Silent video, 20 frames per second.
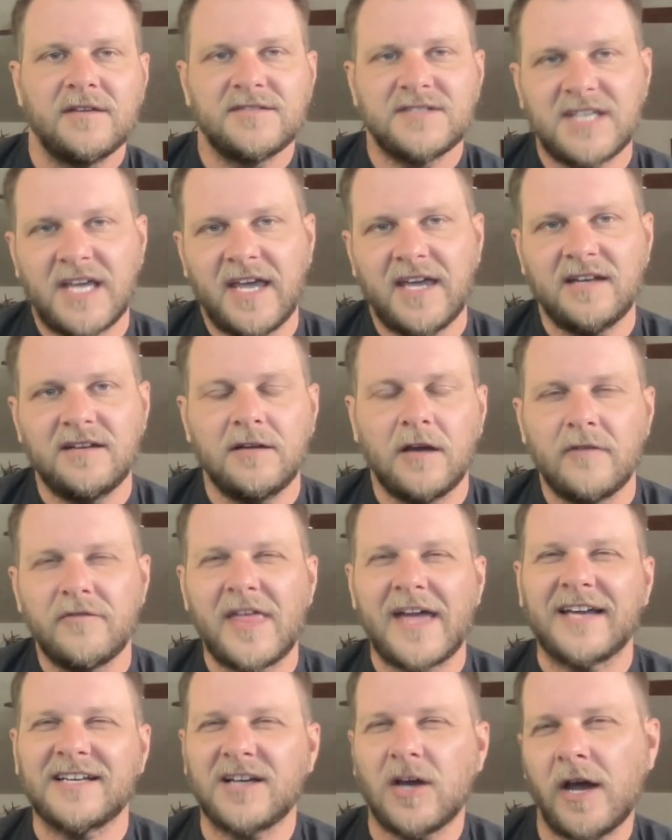10 of
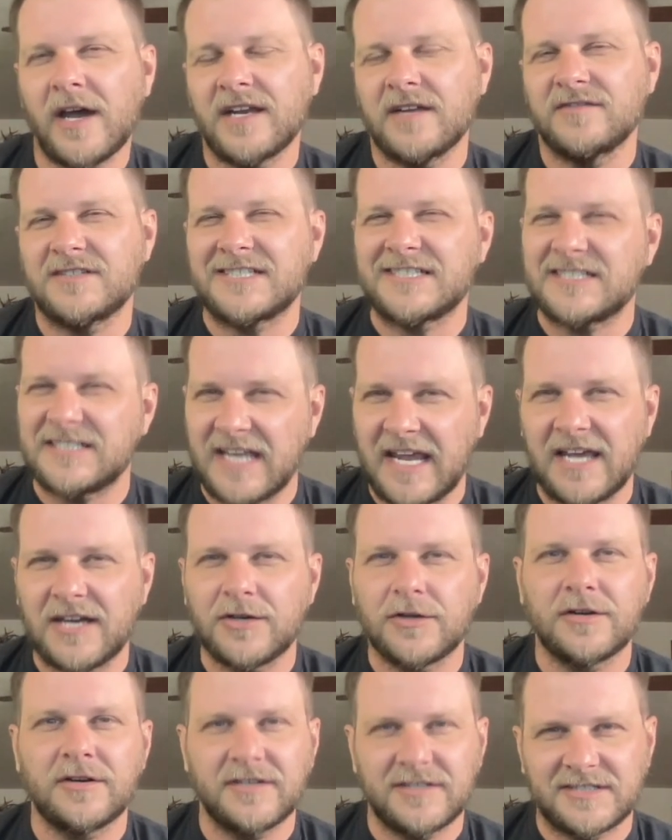that kind of
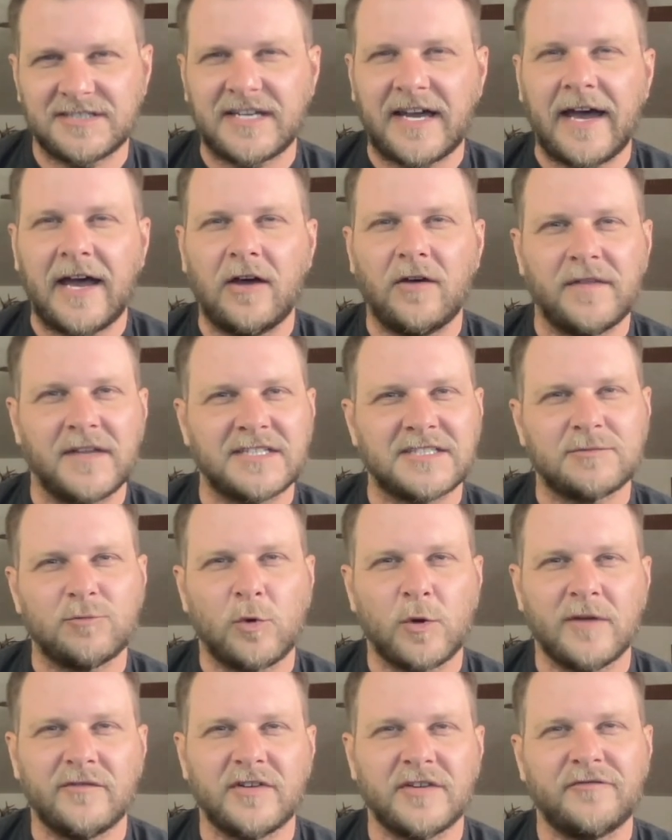standard style that's
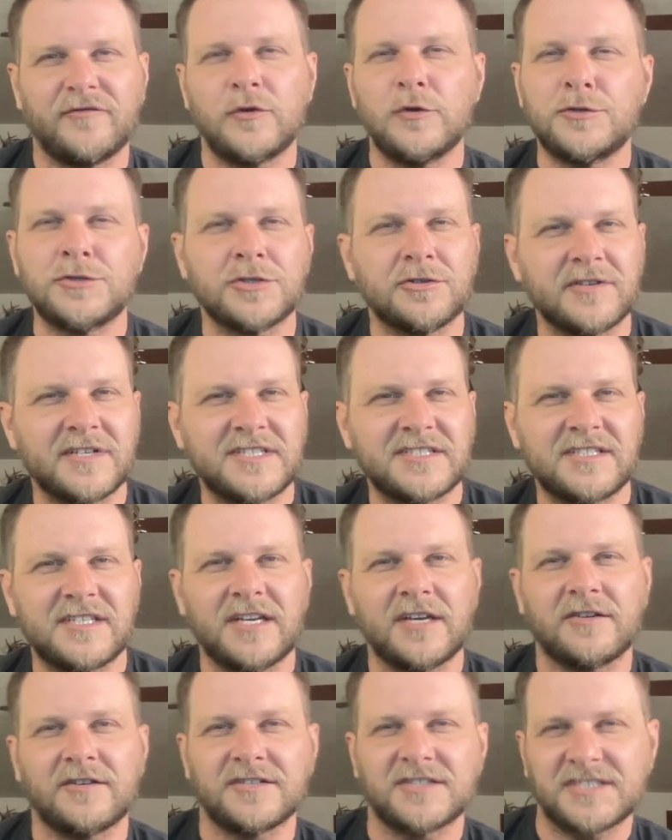more of a
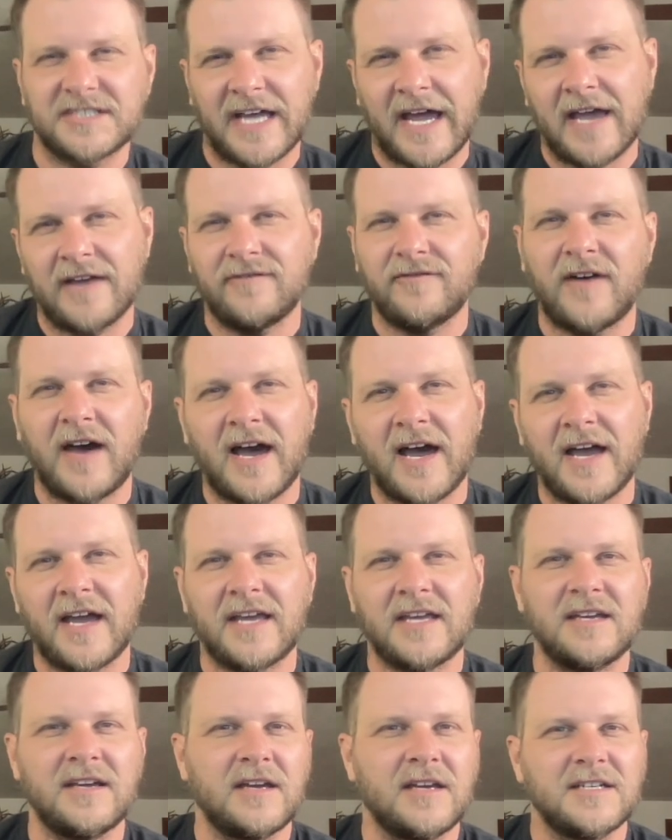futuristic or
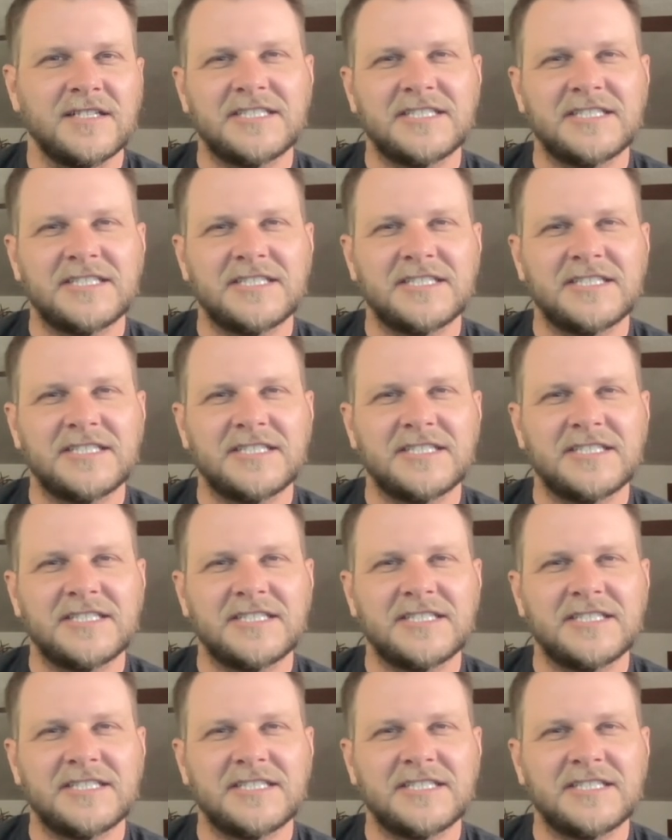sci-fi